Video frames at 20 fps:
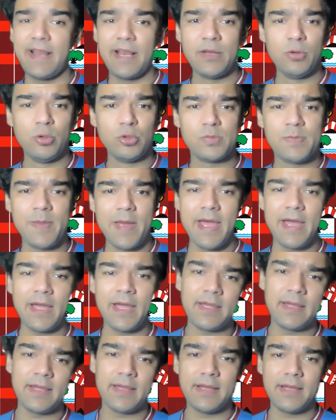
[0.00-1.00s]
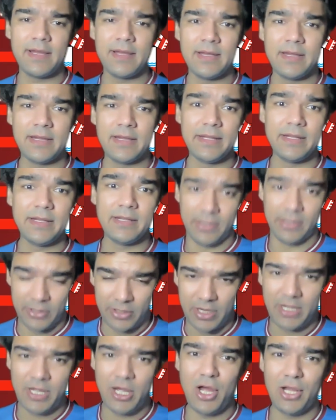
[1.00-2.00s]
and who's back?
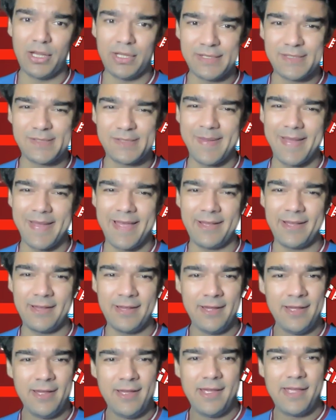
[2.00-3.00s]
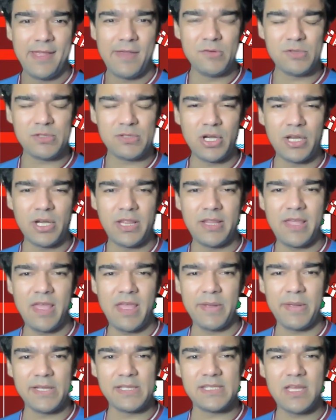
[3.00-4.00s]
Erling Haaland is back. He was starting the
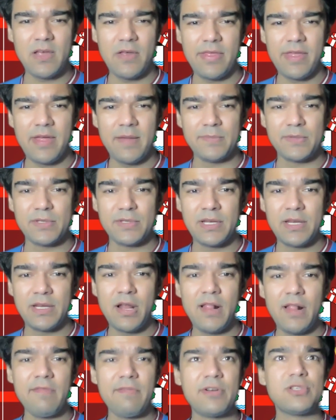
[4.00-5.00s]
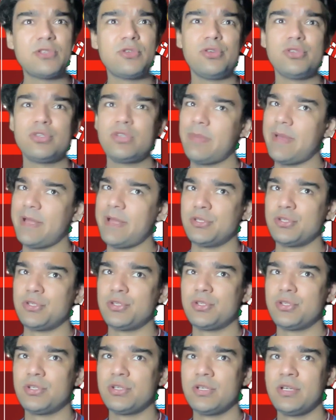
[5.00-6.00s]
game against Southampton, and Alvarez goes to the
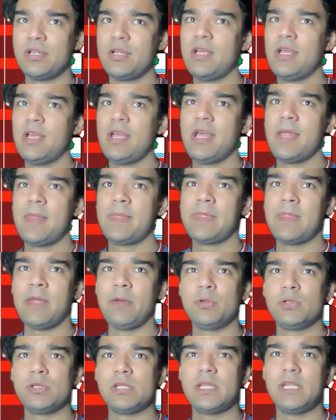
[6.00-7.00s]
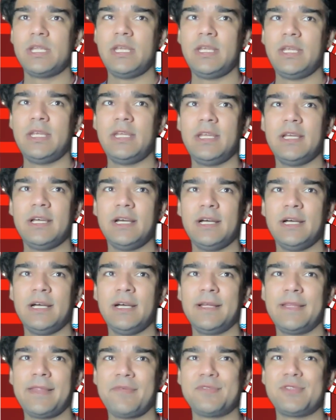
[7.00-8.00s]
bench. That was the
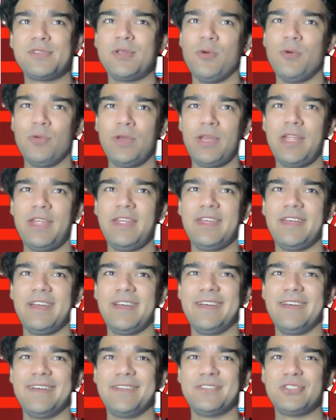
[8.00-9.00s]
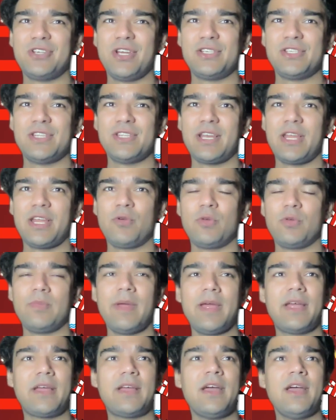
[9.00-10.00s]
only change that he could
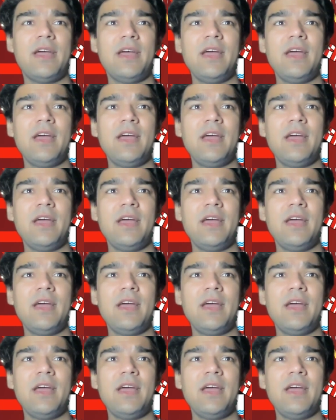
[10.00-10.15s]
make.